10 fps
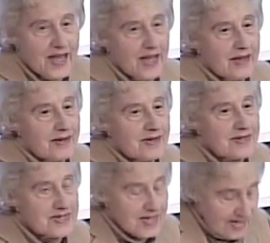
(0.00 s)

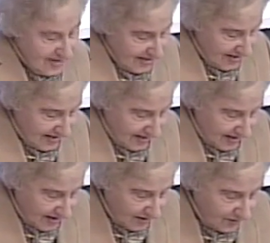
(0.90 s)
end
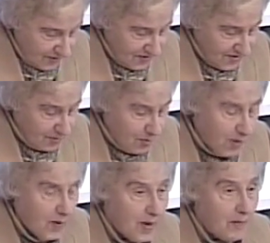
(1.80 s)
with a
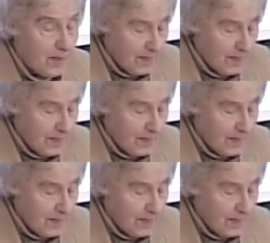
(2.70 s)
poem